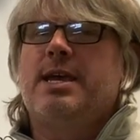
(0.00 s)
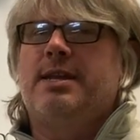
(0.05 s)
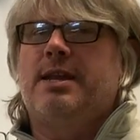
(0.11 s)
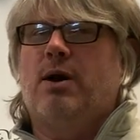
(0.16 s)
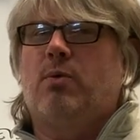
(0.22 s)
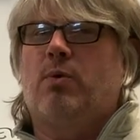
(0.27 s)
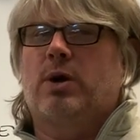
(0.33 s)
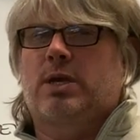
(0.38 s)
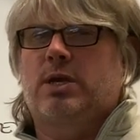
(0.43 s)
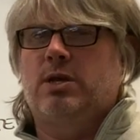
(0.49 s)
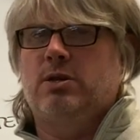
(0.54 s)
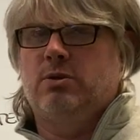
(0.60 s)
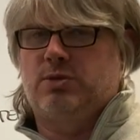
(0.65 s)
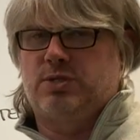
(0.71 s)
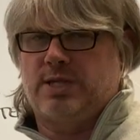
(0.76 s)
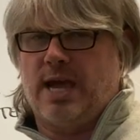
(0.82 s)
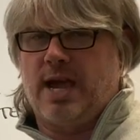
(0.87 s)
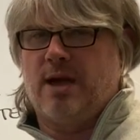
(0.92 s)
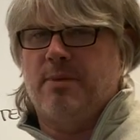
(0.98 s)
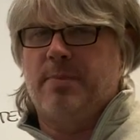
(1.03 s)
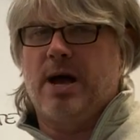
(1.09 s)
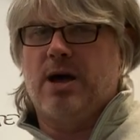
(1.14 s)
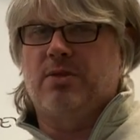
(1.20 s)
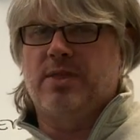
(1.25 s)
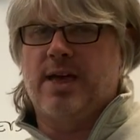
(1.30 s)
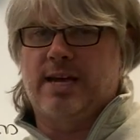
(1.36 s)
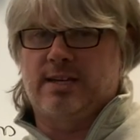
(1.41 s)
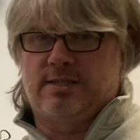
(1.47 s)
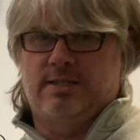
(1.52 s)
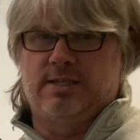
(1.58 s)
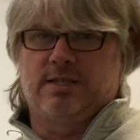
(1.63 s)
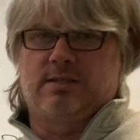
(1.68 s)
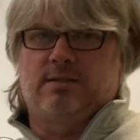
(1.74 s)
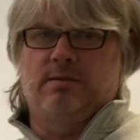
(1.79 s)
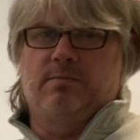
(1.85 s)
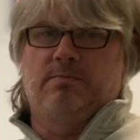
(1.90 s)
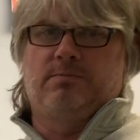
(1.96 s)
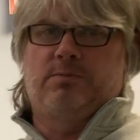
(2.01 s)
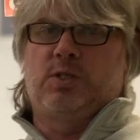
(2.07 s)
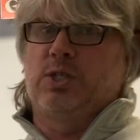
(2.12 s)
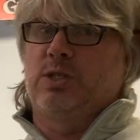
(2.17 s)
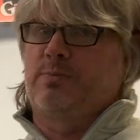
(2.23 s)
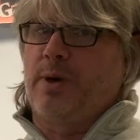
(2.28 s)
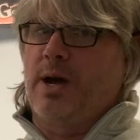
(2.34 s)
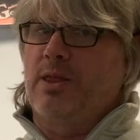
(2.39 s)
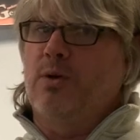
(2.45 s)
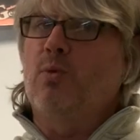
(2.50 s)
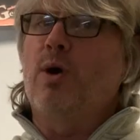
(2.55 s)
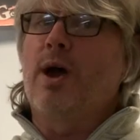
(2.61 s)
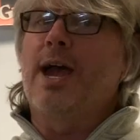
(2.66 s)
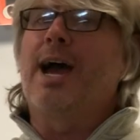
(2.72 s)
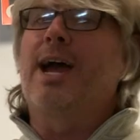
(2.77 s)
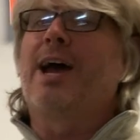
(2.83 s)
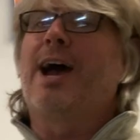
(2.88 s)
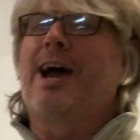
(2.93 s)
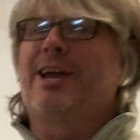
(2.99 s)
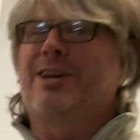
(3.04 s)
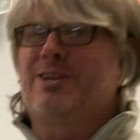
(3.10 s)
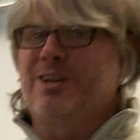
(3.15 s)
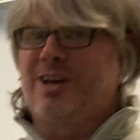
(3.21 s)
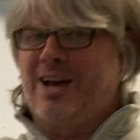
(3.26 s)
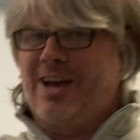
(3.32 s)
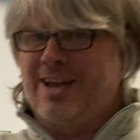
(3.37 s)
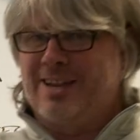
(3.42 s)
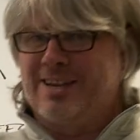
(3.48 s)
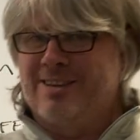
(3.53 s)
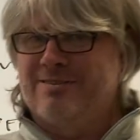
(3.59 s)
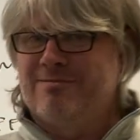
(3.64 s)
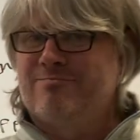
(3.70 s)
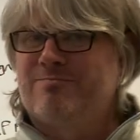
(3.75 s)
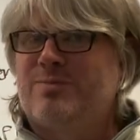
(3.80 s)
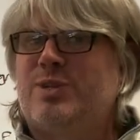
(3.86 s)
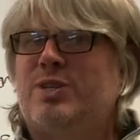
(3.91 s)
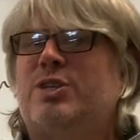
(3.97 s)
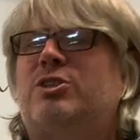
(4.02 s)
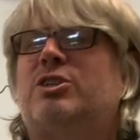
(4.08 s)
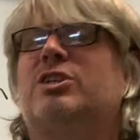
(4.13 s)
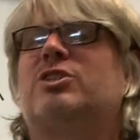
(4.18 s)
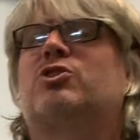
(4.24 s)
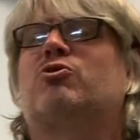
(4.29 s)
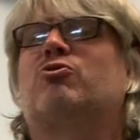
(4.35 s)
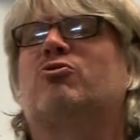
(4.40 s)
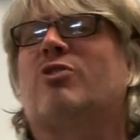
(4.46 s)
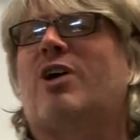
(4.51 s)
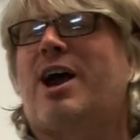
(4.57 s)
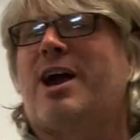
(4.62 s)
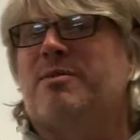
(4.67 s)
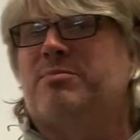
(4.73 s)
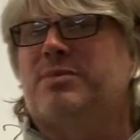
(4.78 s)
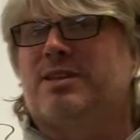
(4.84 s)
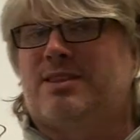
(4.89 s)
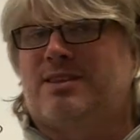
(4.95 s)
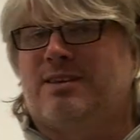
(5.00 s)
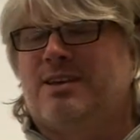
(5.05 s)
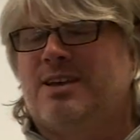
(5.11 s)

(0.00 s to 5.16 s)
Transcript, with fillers: Now, what can you say about that system? Just by the way I, I, I described it,